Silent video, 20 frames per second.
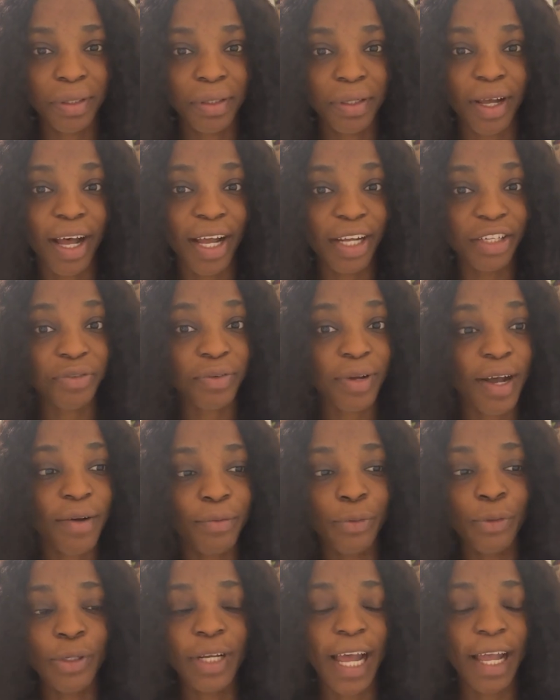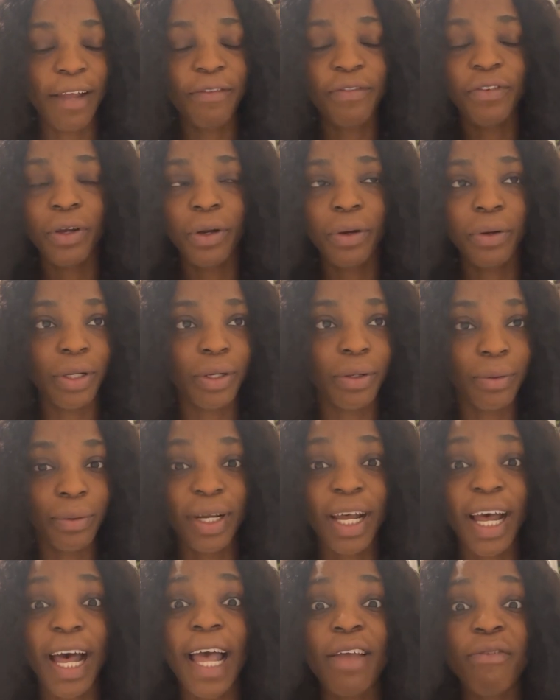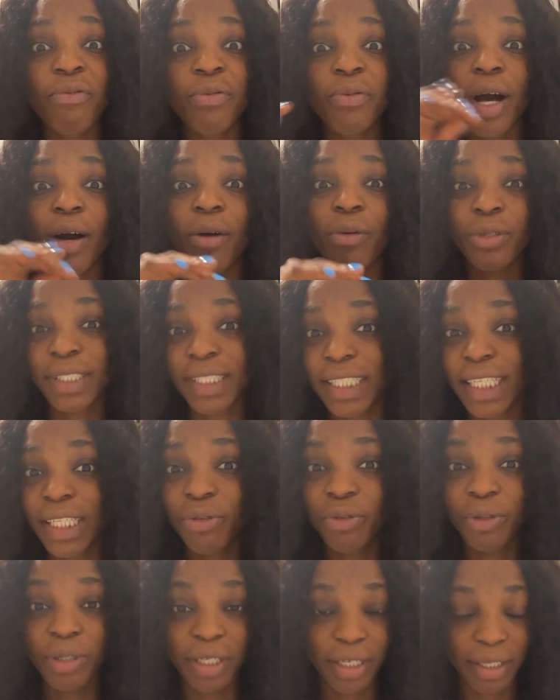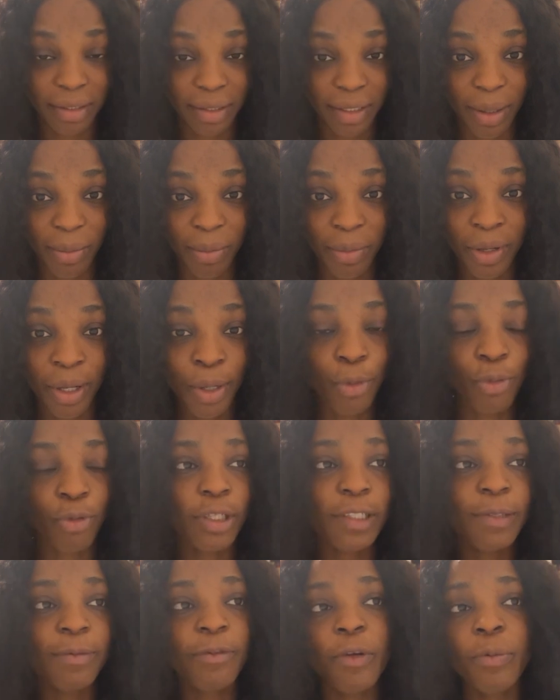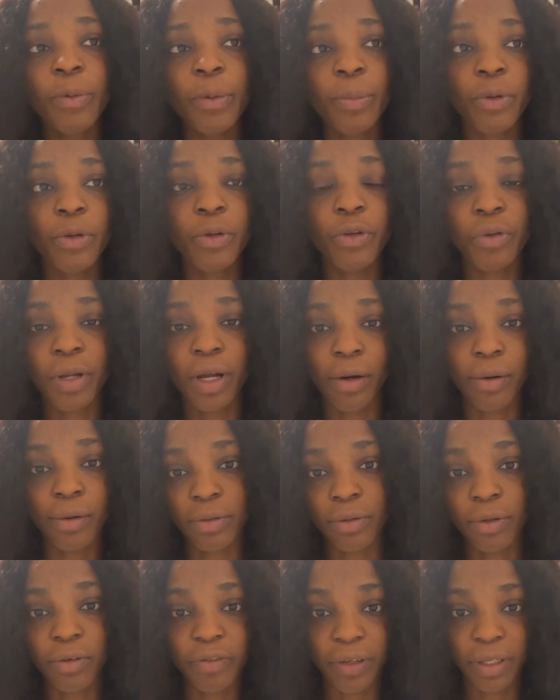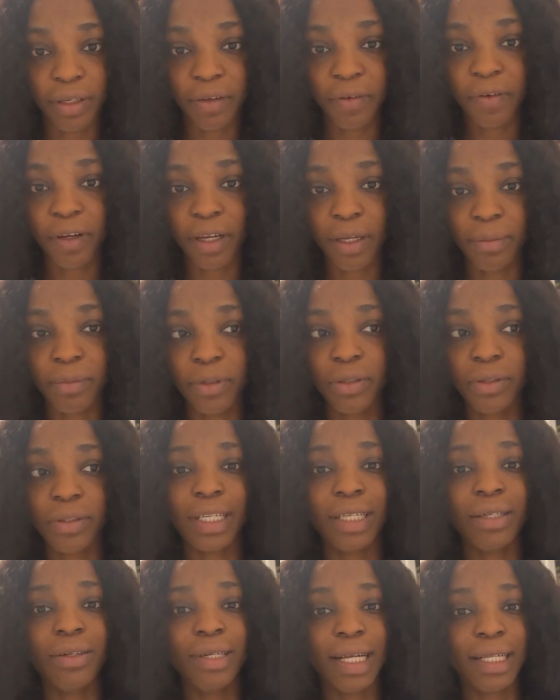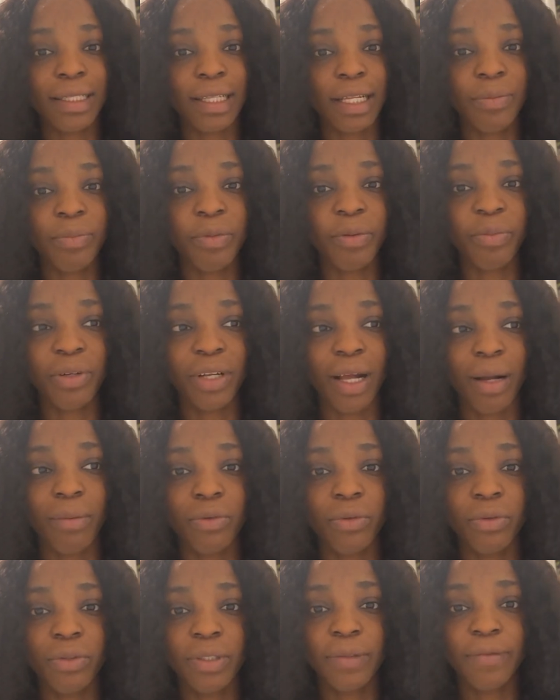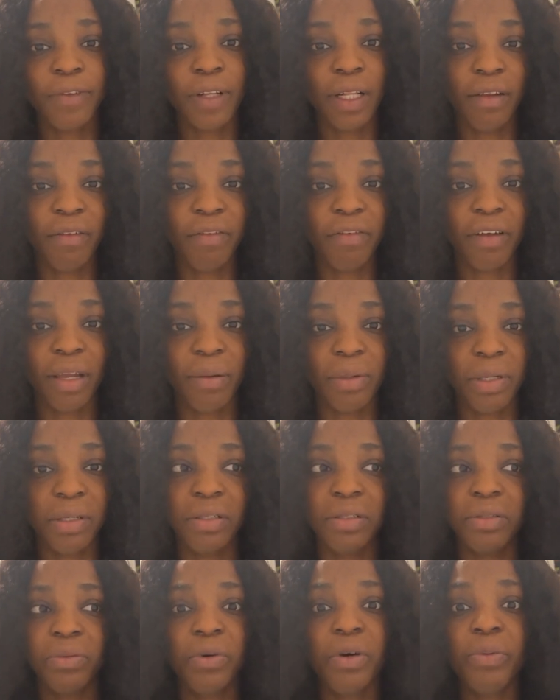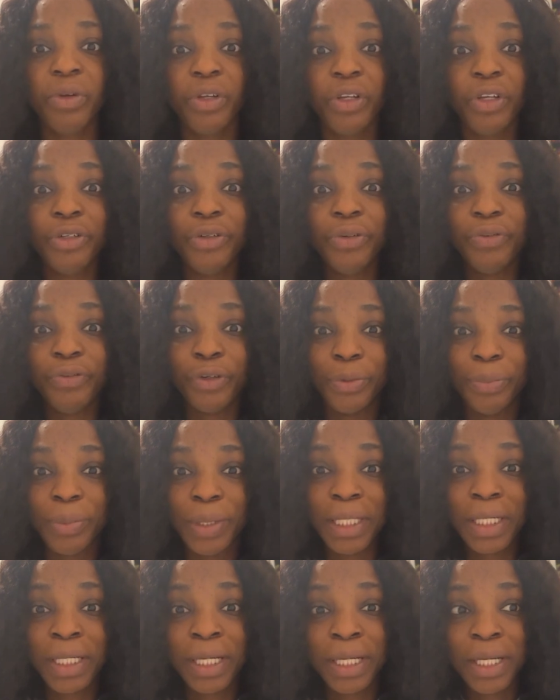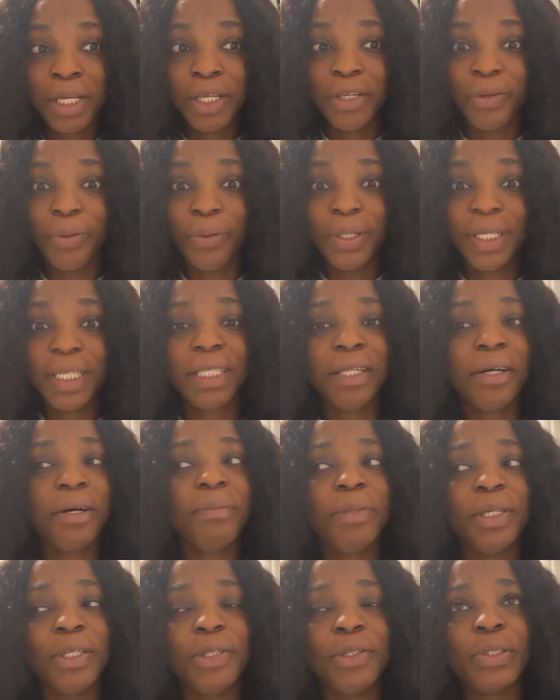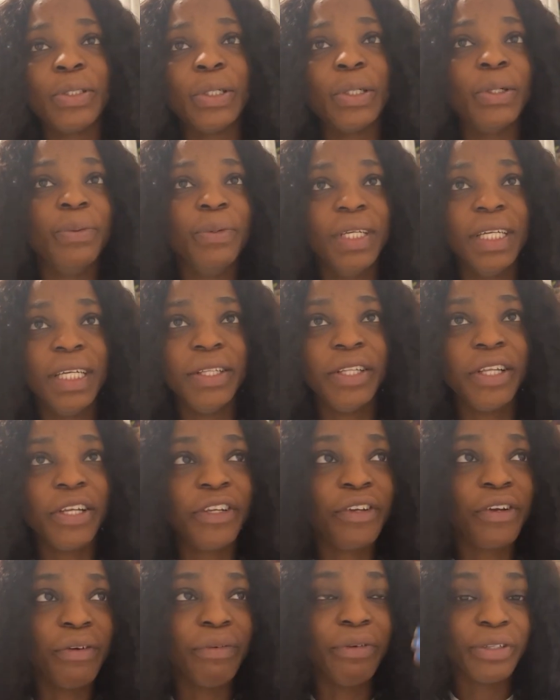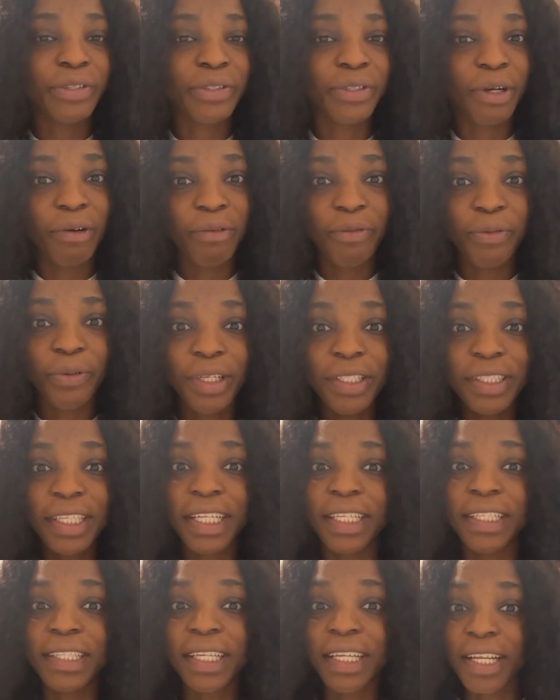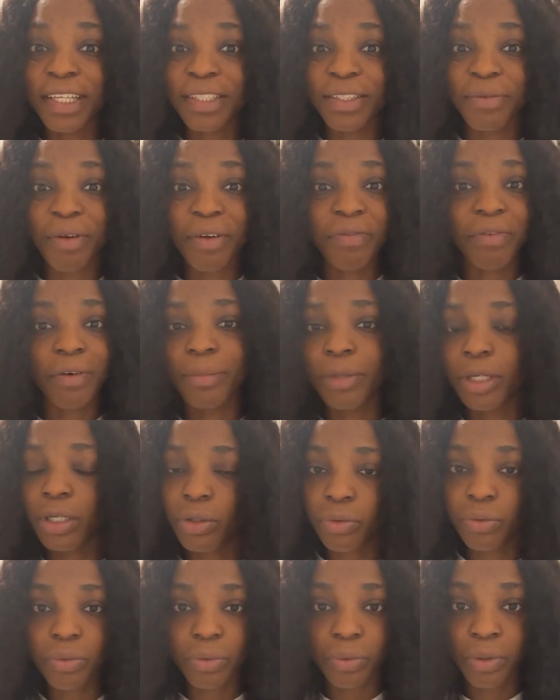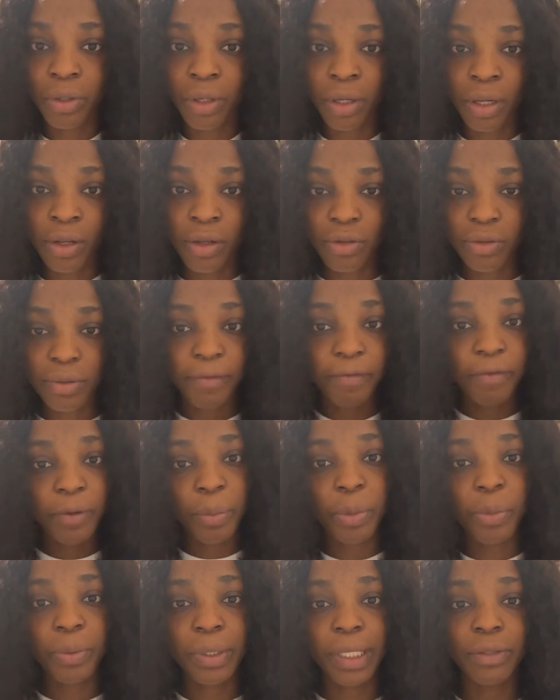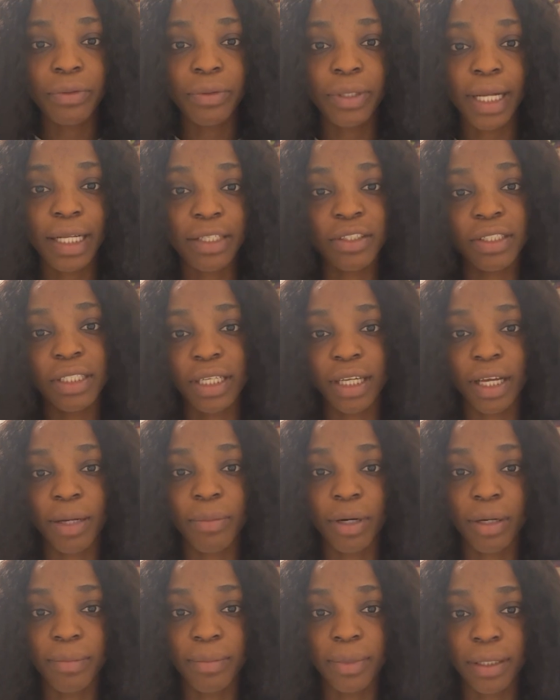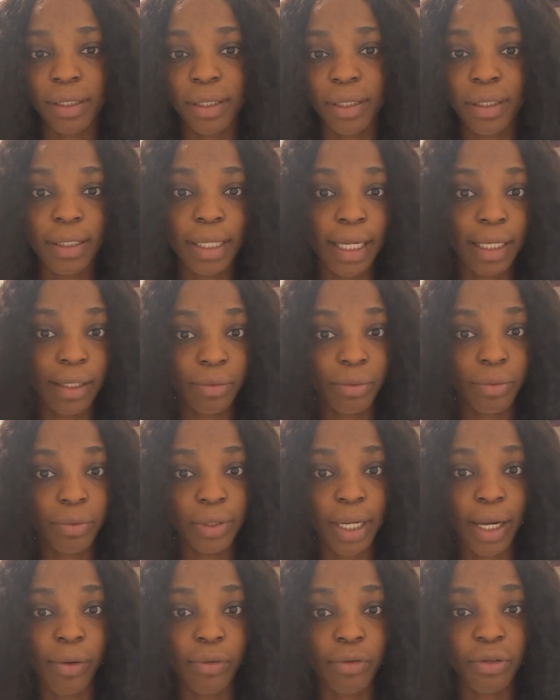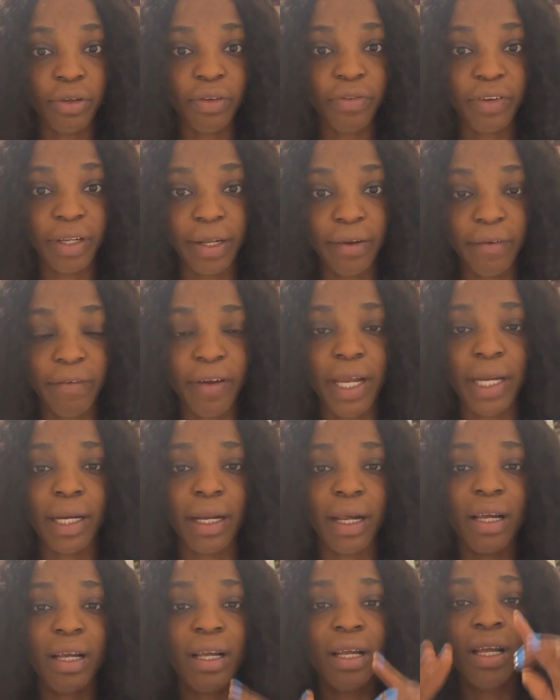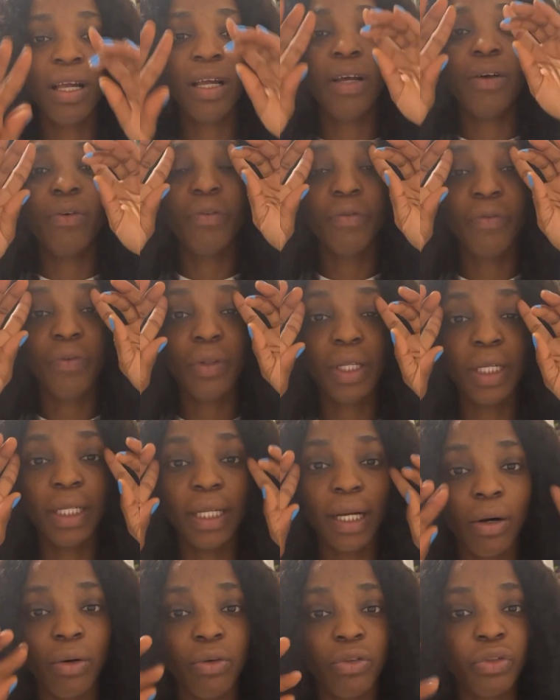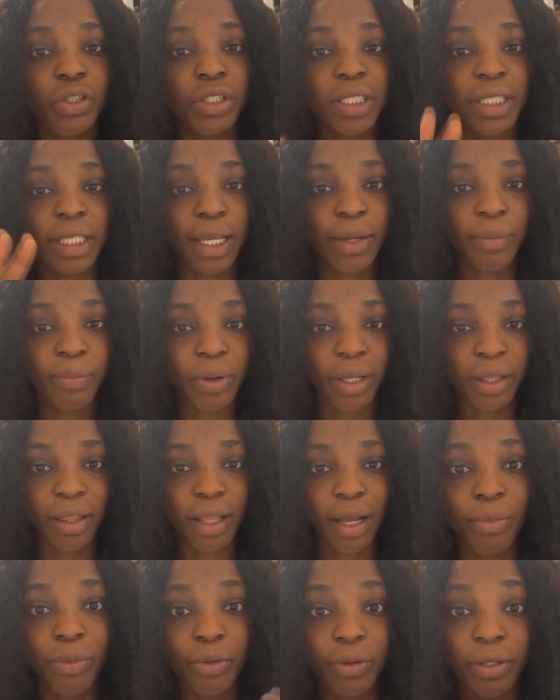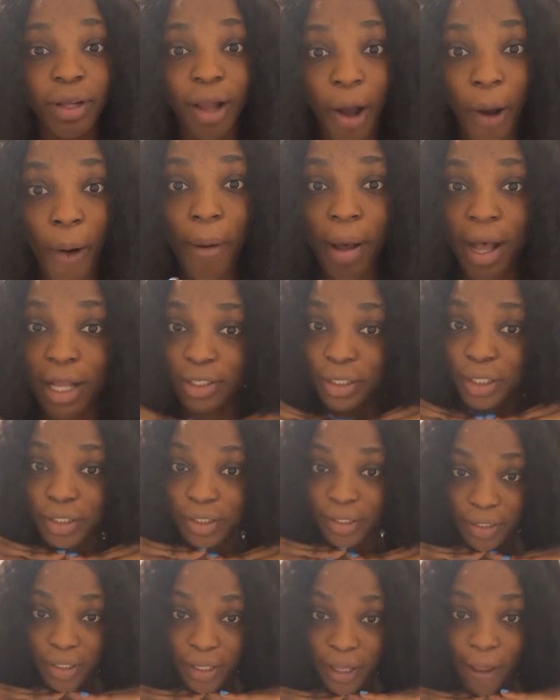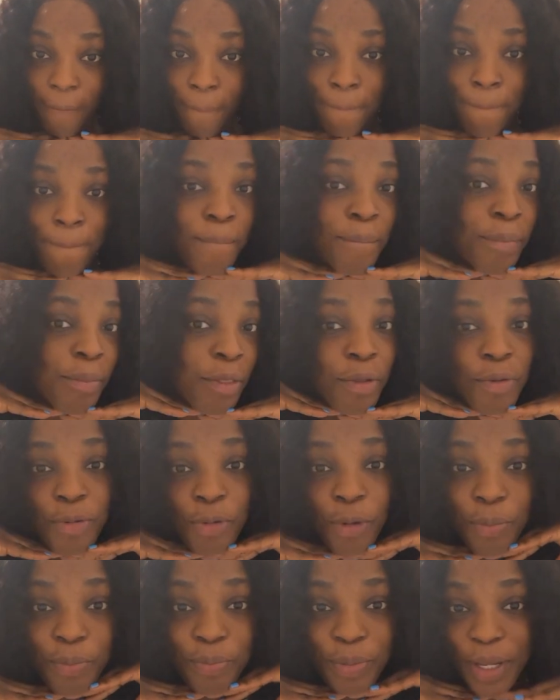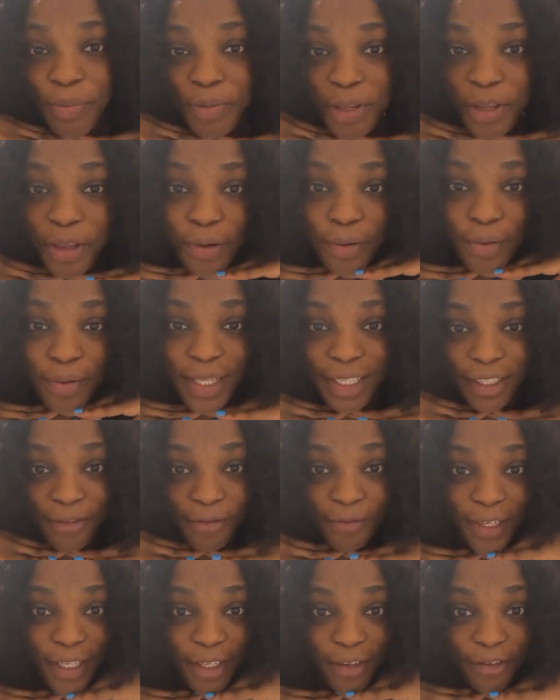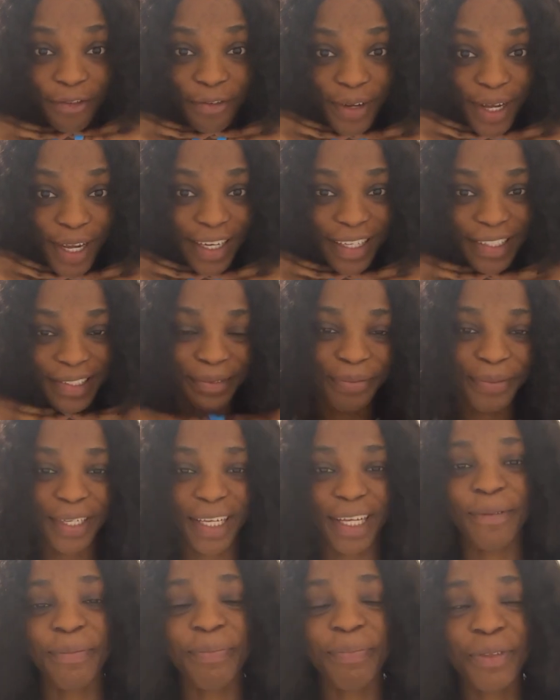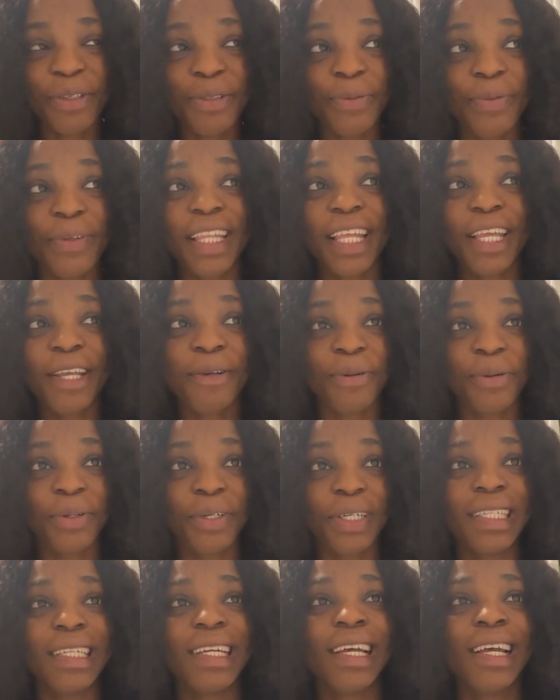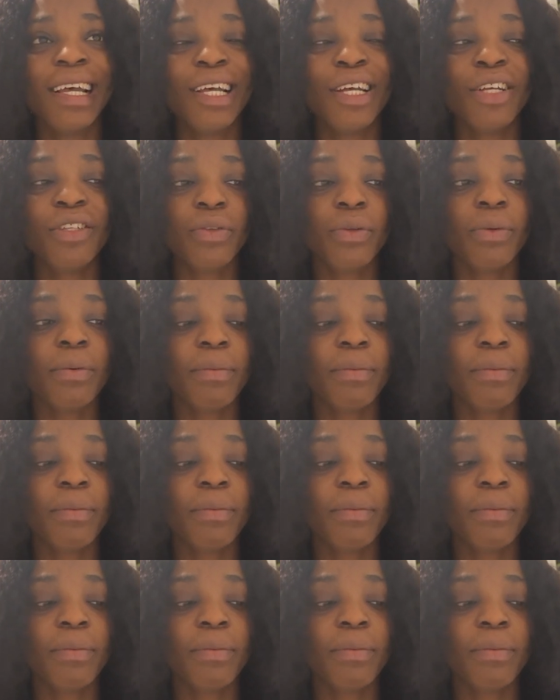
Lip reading: I felt ill. I was sick during the exam. Just few people knew that I was not feeling fine, because I don't like telling people that I'm not feeling fine, because what will you do for me? You only tell me sorry, take care of yourself, you take the sickness away from me. No. So a few people that know that actually care about me, that I told that I was not feeling fine, that hopefully that I was going to get better. But now, as you can see, your baby girl is feeling fine. Yeah. So we thank God. So